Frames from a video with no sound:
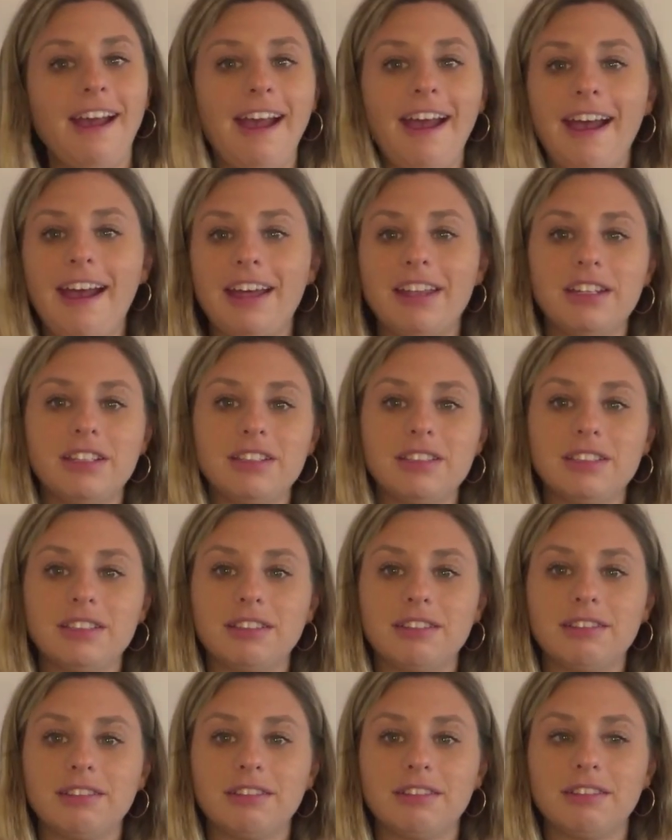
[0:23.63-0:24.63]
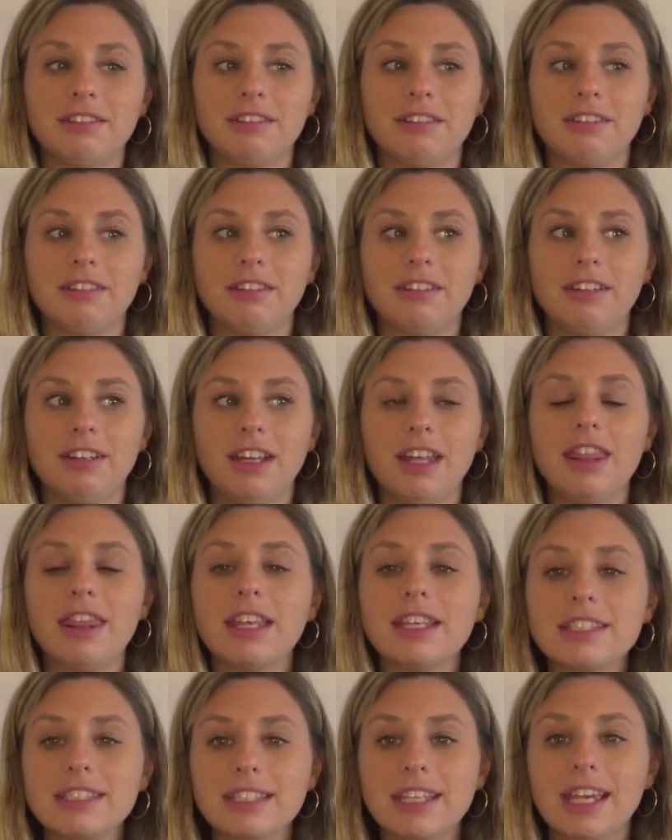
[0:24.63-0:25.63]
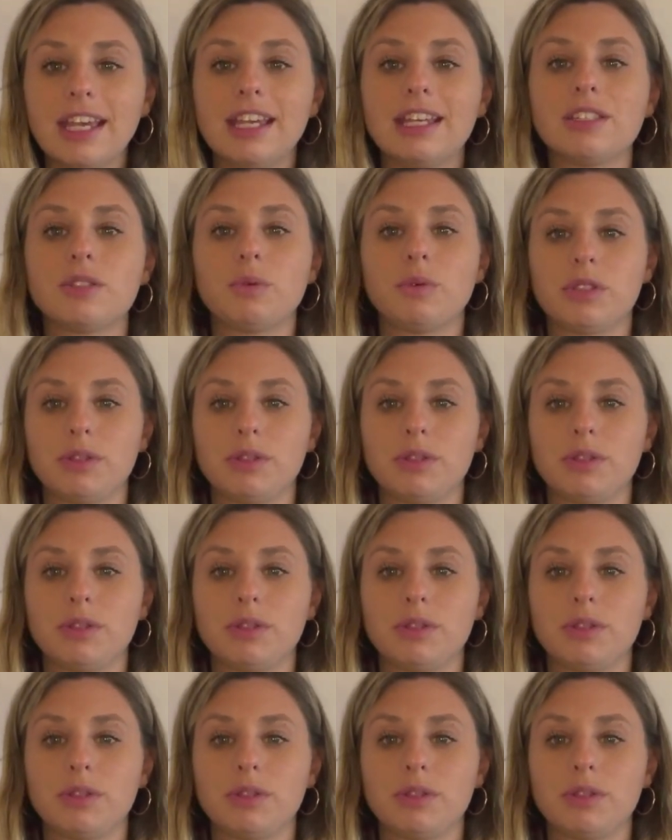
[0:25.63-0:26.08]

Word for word: And in this case,